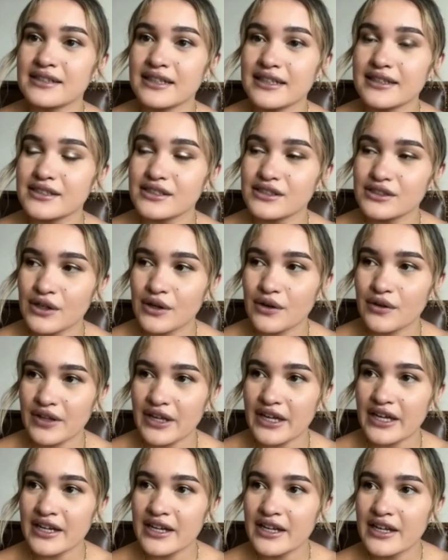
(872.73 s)
Like to know
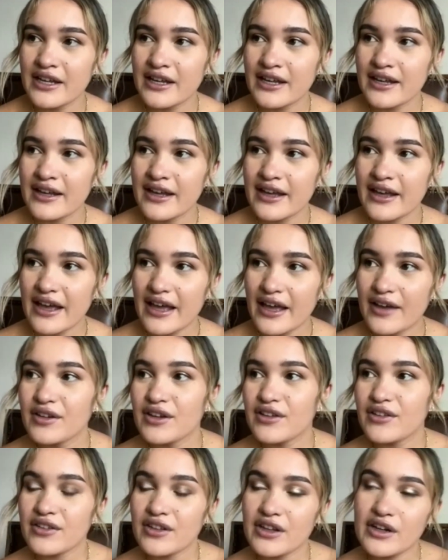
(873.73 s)
that
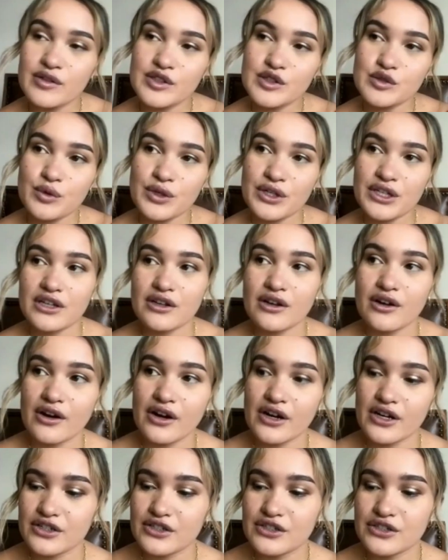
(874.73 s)
everything that I was working
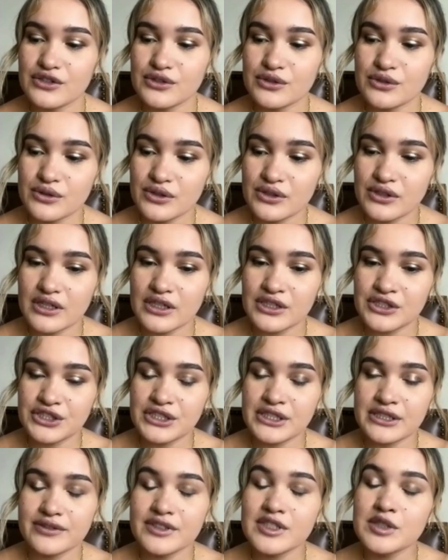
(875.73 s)
hard to
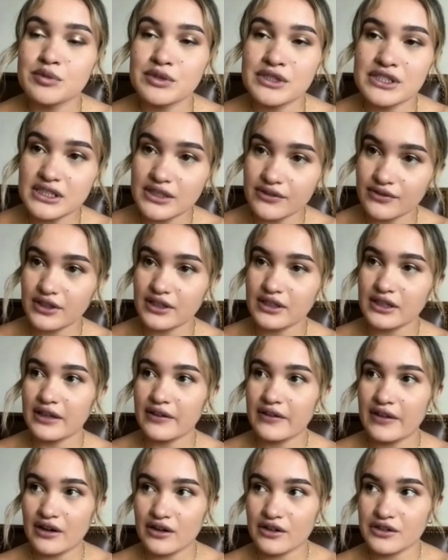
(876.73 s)
achieve specifically
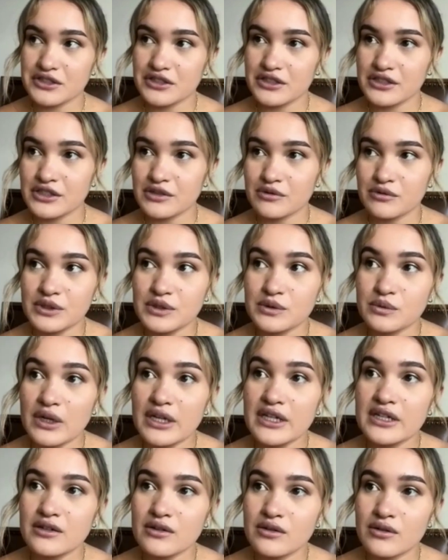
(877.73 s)
in that audition was
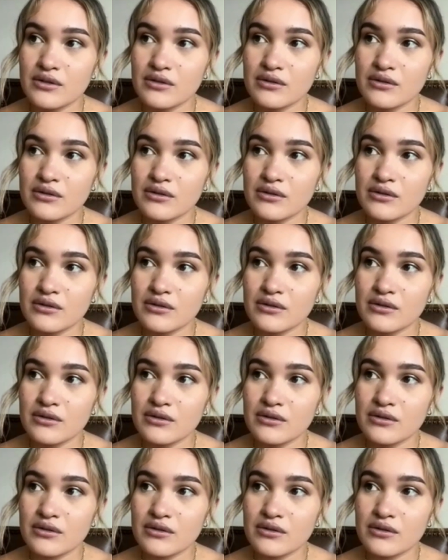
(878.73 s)
what